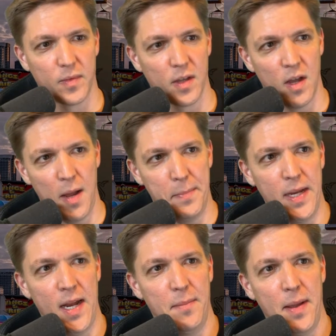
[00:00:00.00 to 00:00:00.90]
Hot
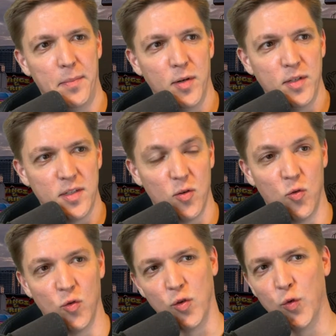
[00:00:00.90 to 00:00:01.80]
banana peppers
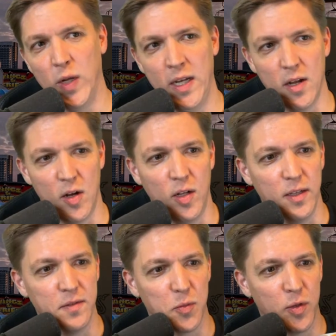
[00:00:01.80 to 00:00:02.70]
or green
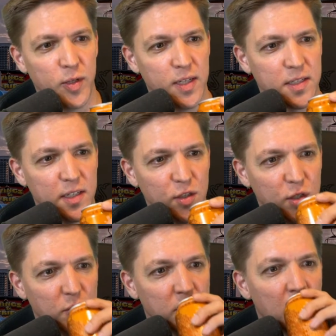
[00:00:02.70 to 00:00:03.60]
olives. What are you guys going to
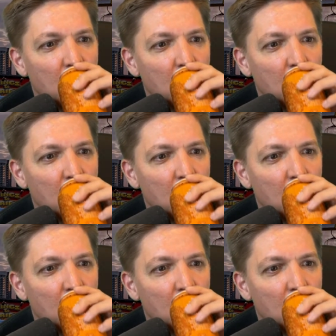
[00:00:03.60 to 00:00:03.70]
choose?